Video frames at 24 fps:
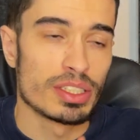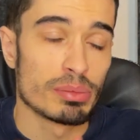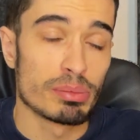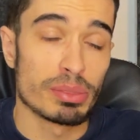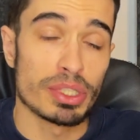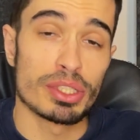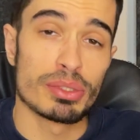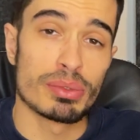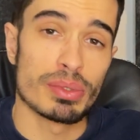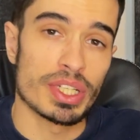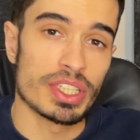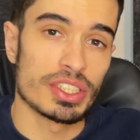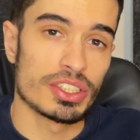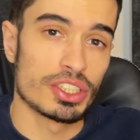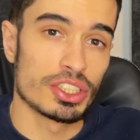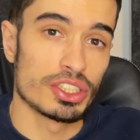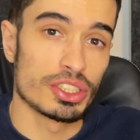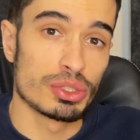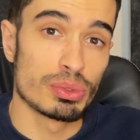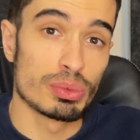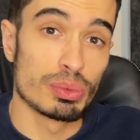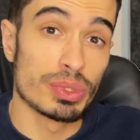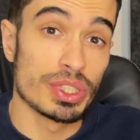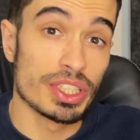The mid-range
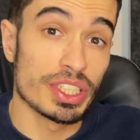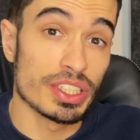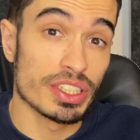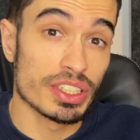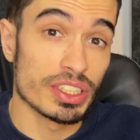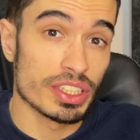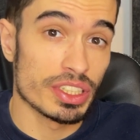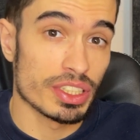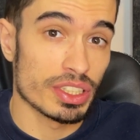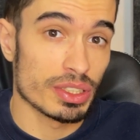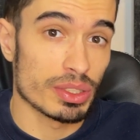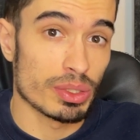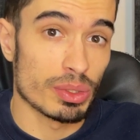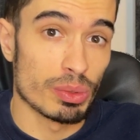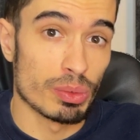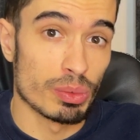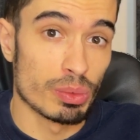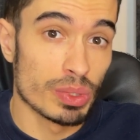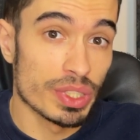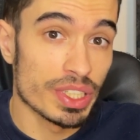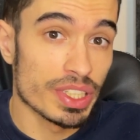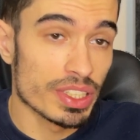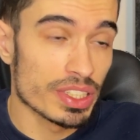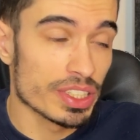is really
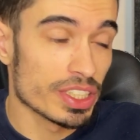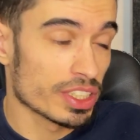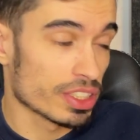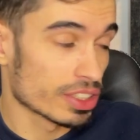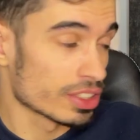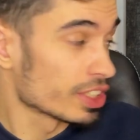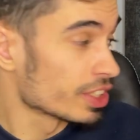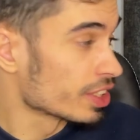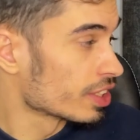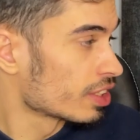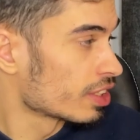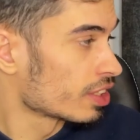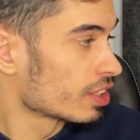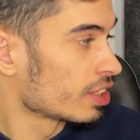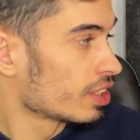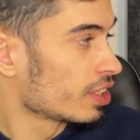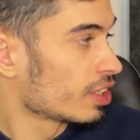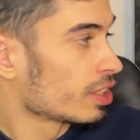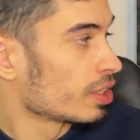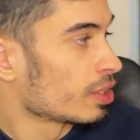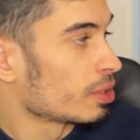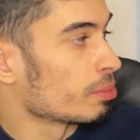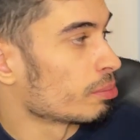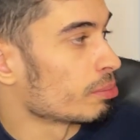clear
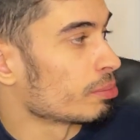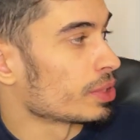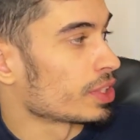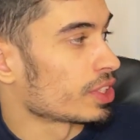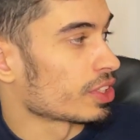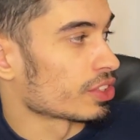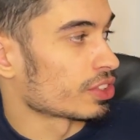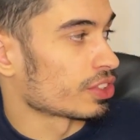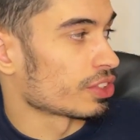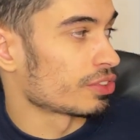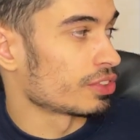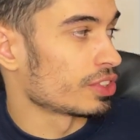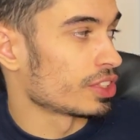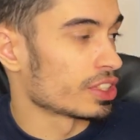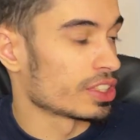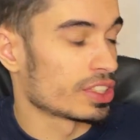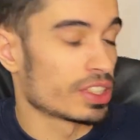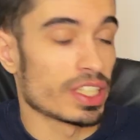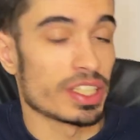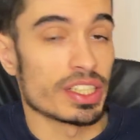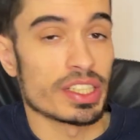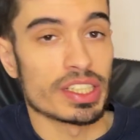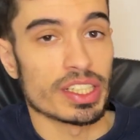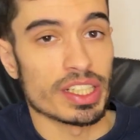because of this
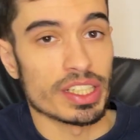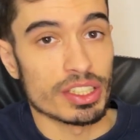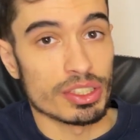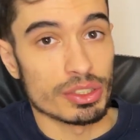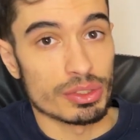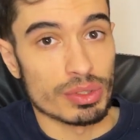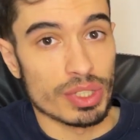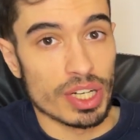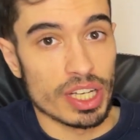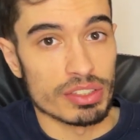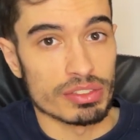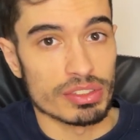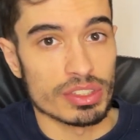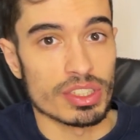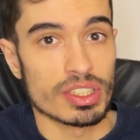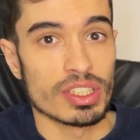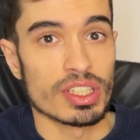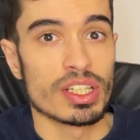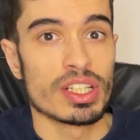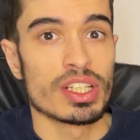dedicated driver.